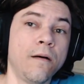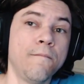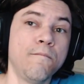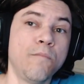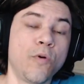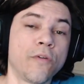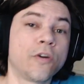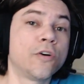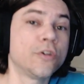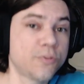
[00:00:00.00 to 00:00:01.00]
more of the
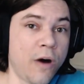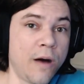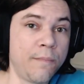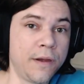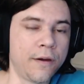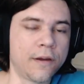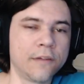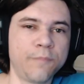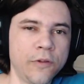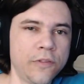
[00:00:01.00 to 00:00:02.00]
Kushwa beer,
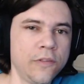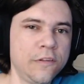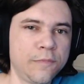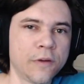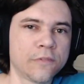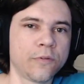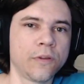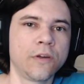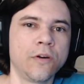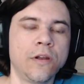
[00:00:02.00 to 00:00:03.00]
because both of these beers are
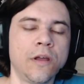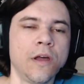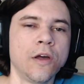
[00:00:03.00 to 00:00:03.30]
really good.